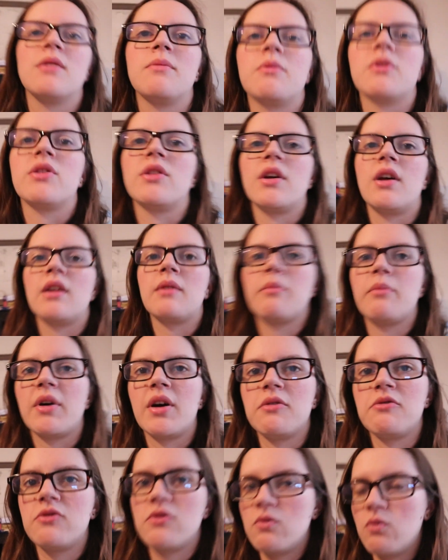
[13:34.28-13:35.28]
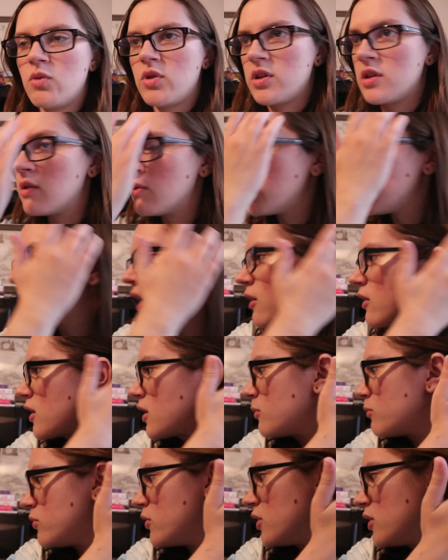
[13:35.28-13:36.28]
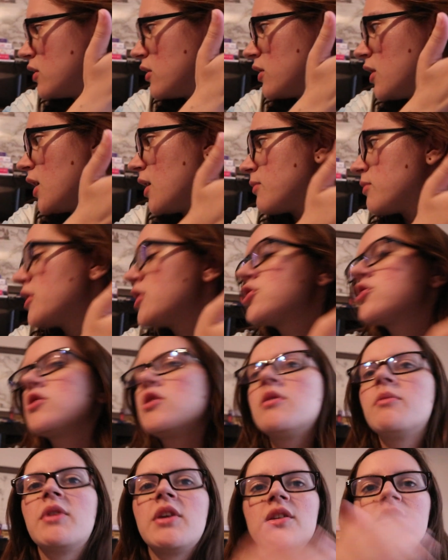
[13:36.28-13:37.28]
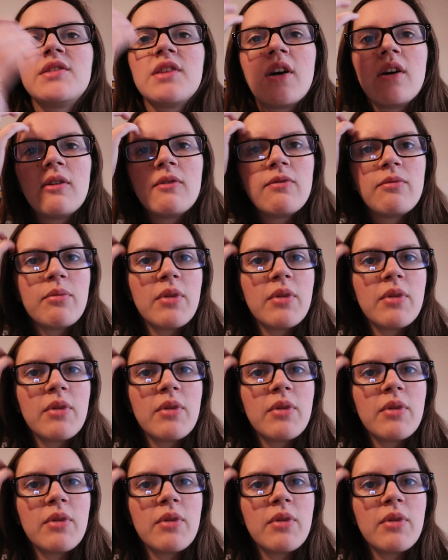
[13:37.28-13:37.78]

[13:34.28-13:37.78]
up with it, but with, without get, putting a lot of pressure on myself.